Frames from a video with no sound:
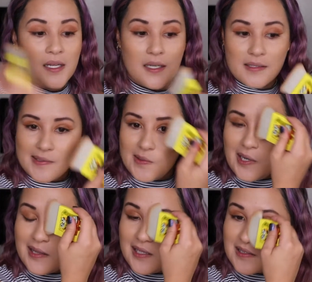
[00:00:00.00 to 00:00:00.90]
And so
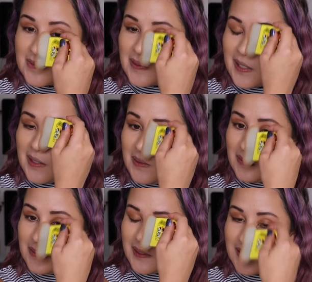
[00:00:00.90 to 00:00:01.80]
that's when I
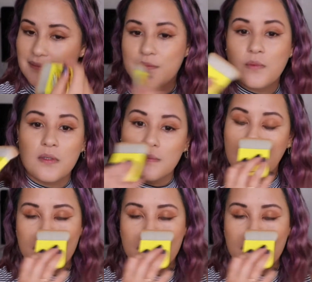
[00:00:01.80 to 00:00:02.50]
knew, like, well,